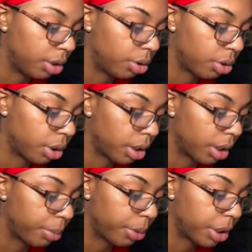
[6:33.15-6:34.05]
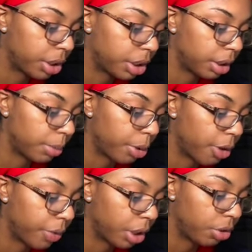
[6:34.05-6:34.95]
You're a precious and
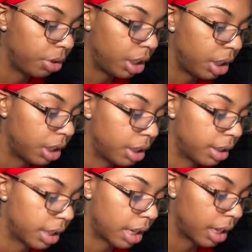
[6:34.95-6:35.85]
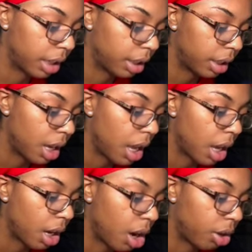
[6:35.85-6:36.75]
perfect, unique design
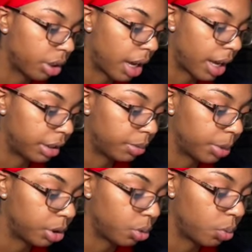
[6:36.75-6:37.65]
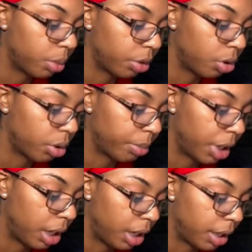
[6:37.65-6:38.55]
called God's special woman or
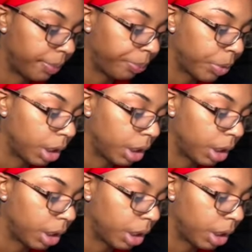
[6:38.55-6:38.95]
man.